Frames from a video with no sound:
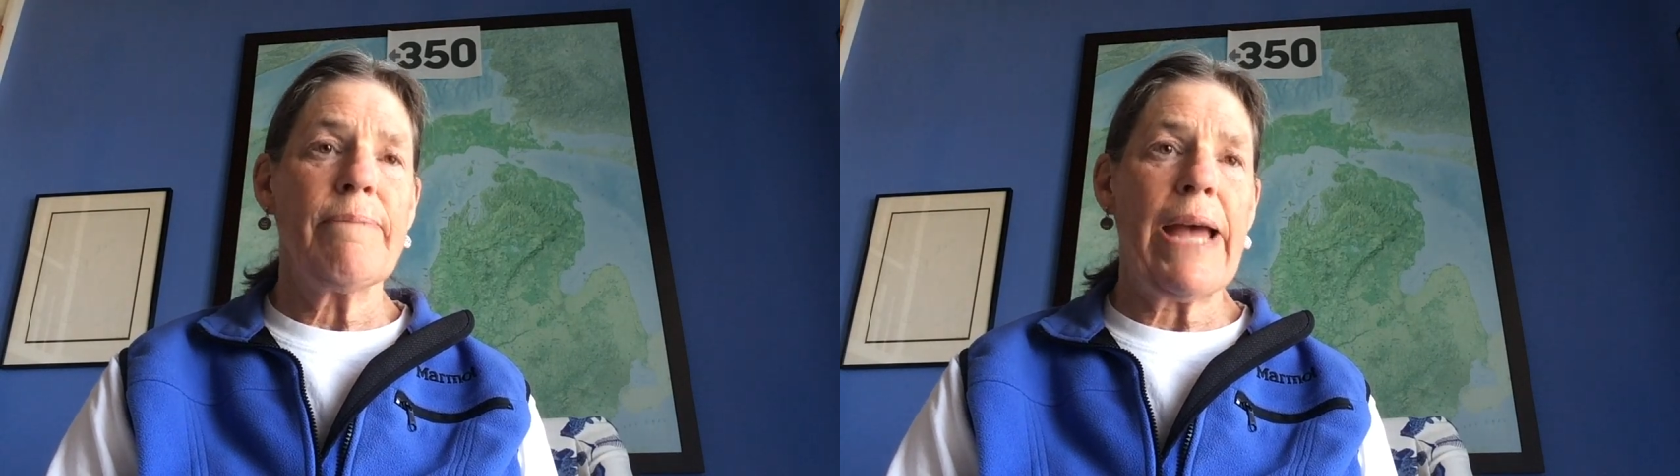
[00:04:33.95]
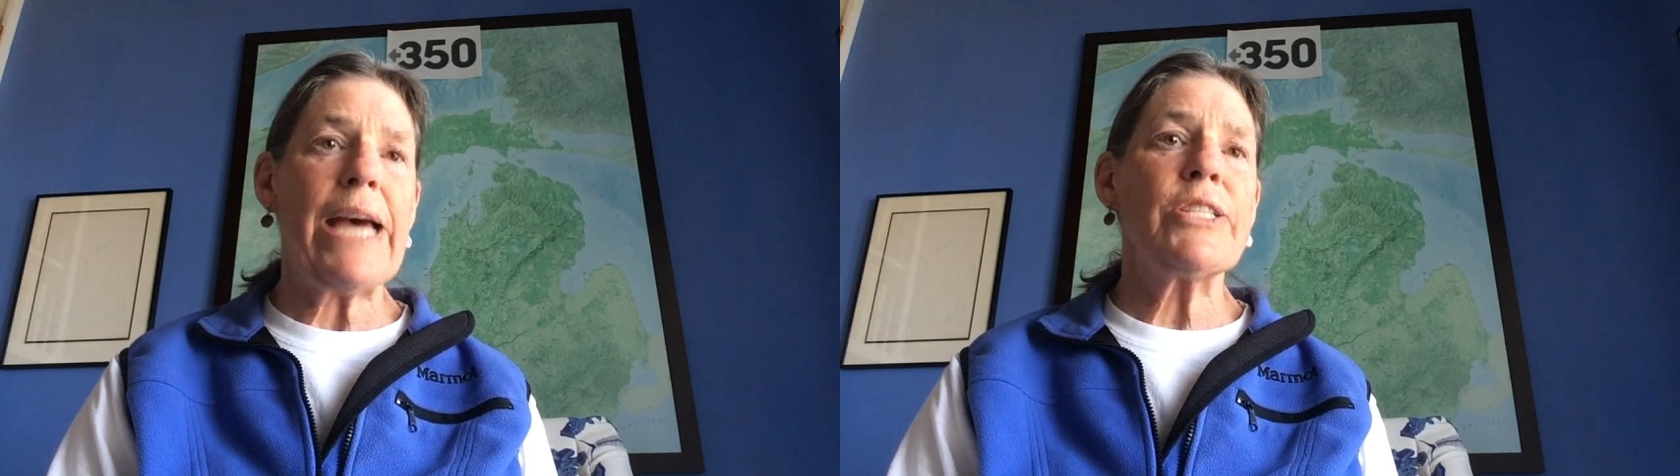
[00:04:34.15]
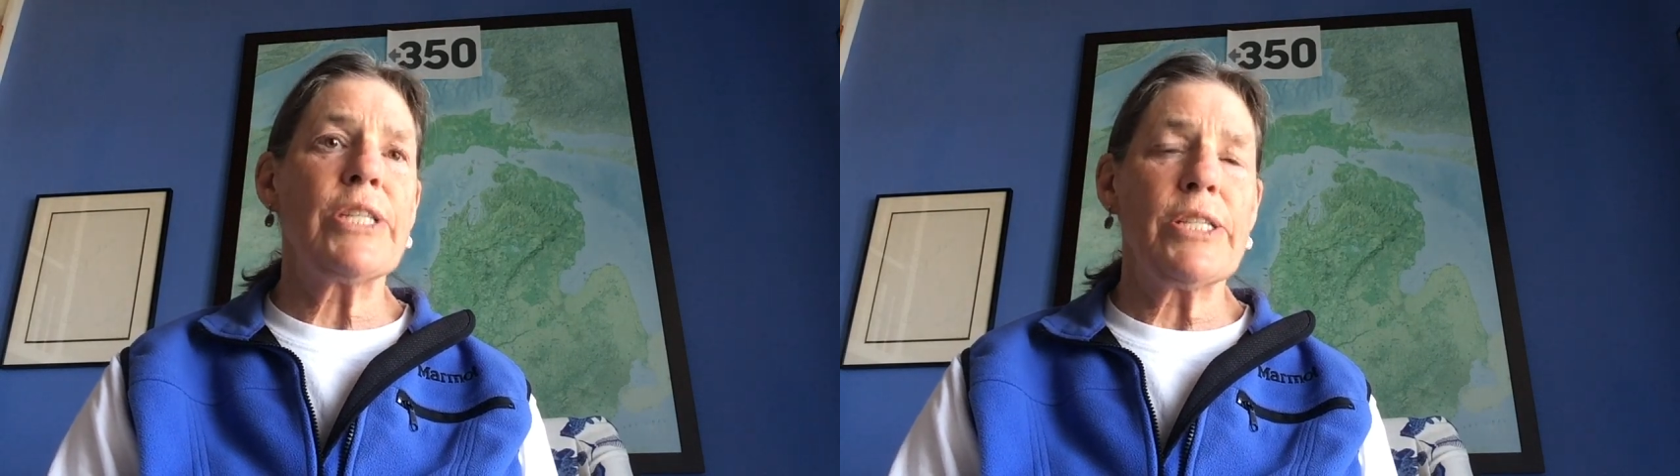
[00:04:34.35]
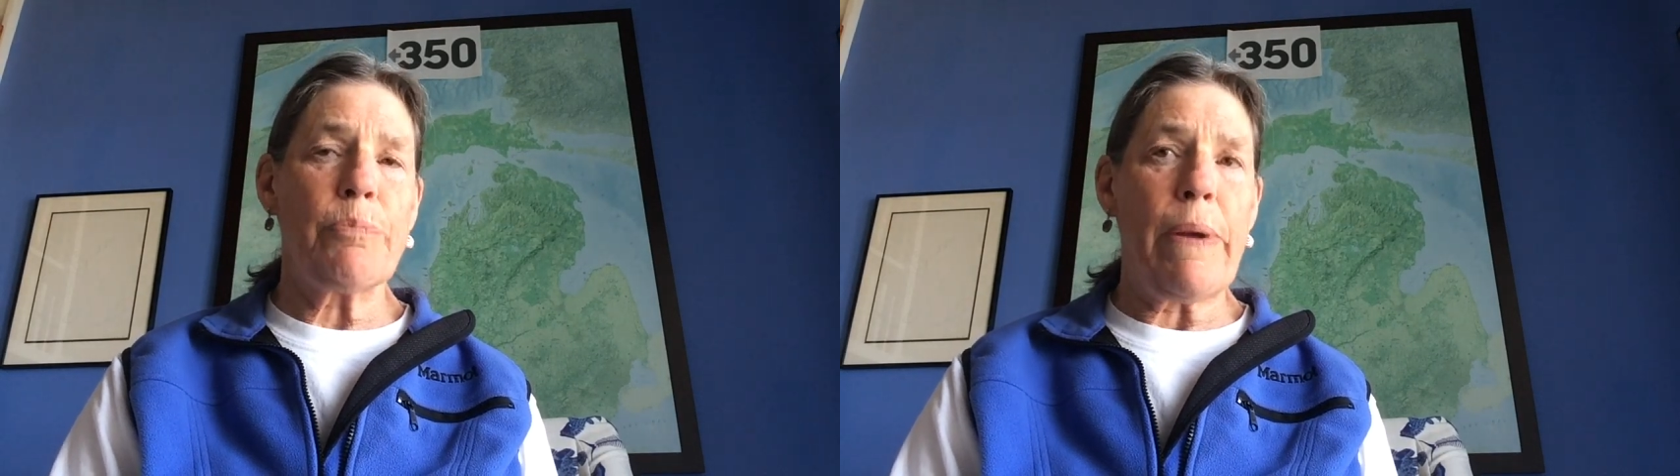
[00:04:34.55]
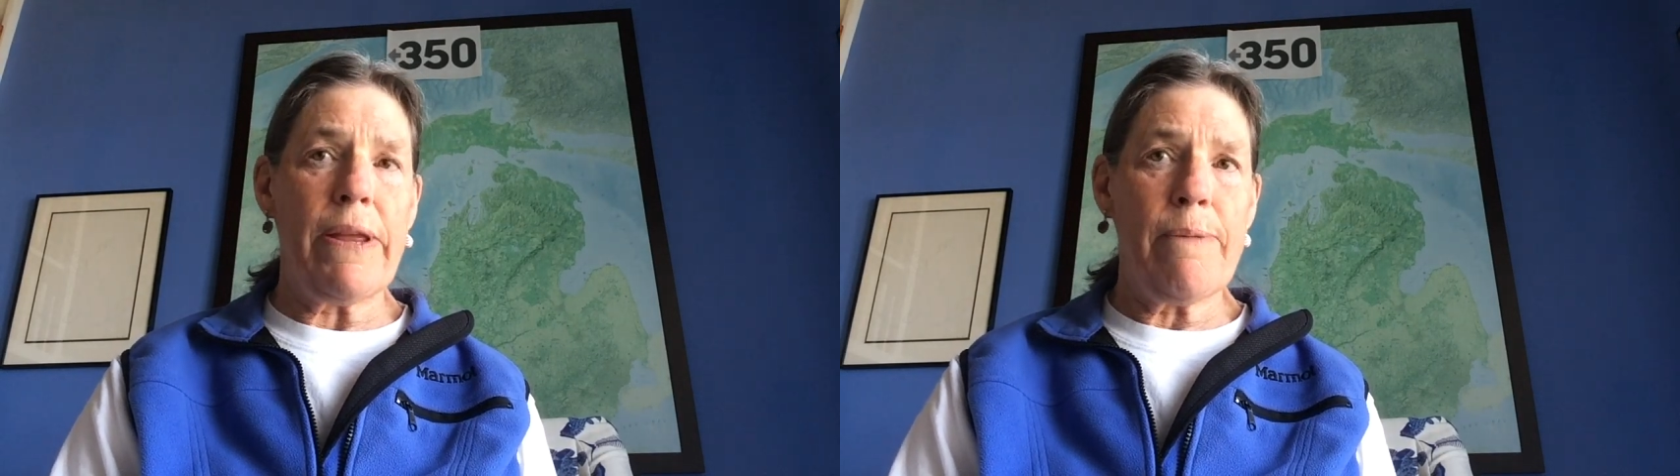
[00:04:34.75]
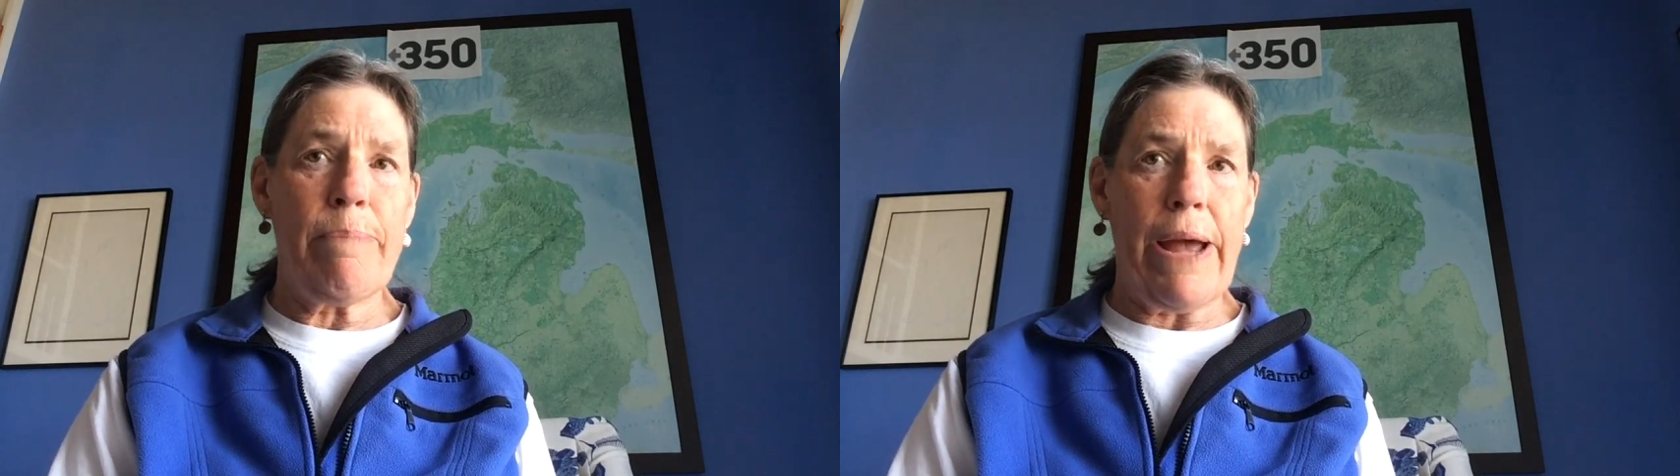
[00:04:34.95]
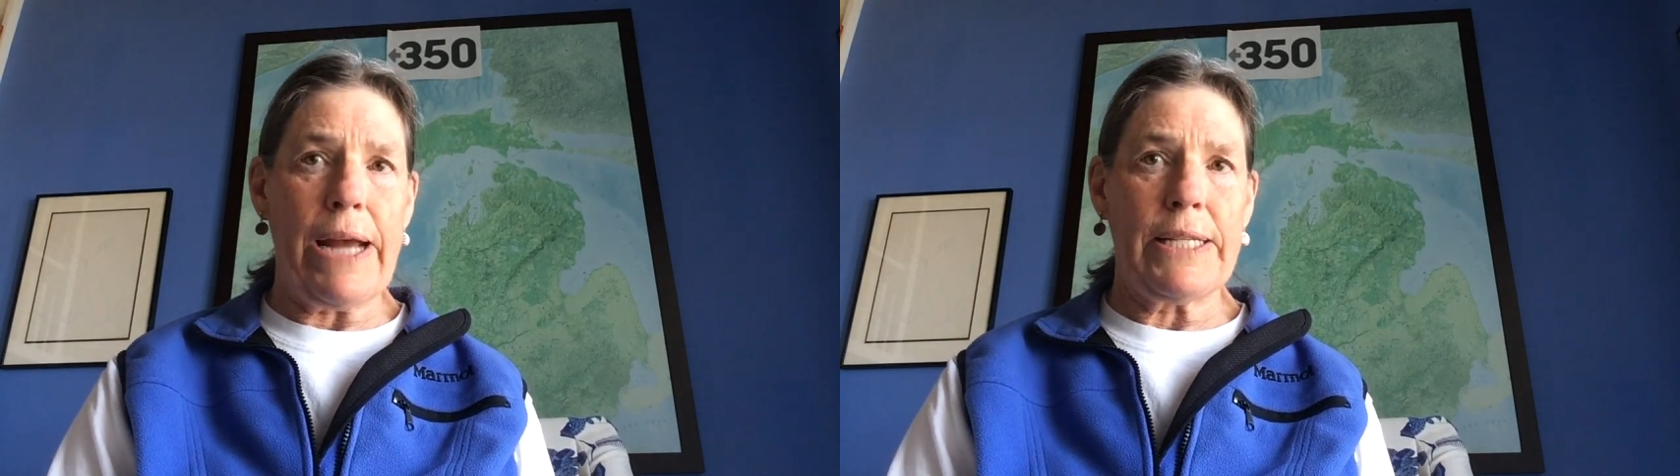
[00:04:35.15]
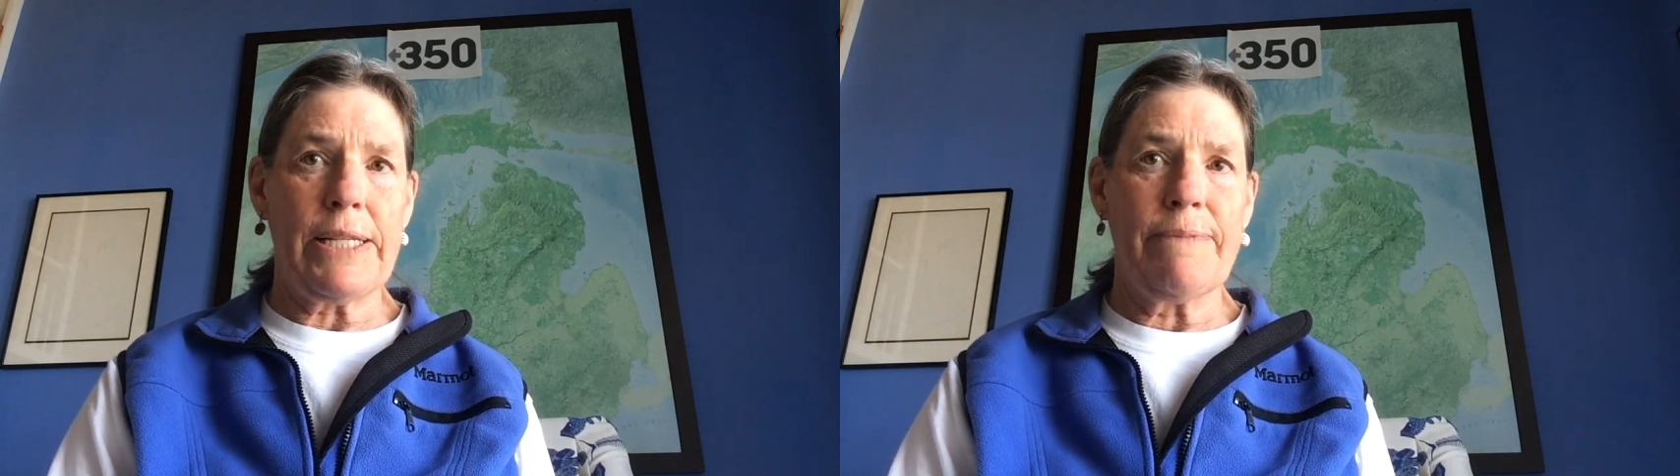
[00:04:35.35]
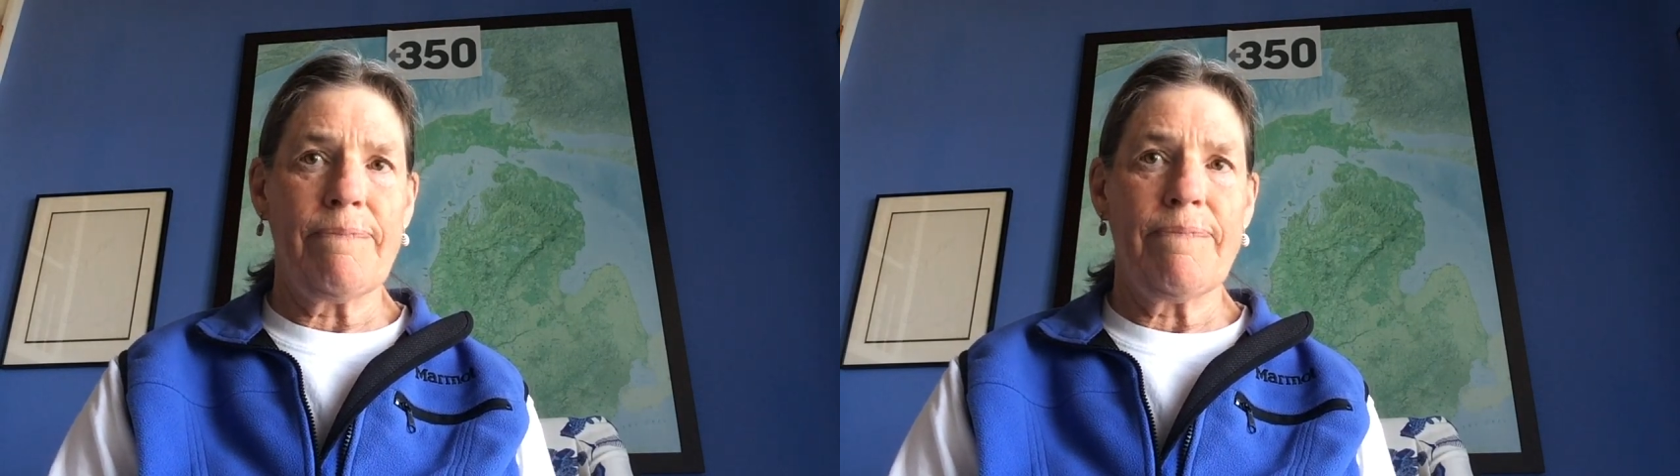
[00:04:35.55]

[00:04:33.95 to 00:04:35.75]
has this impact.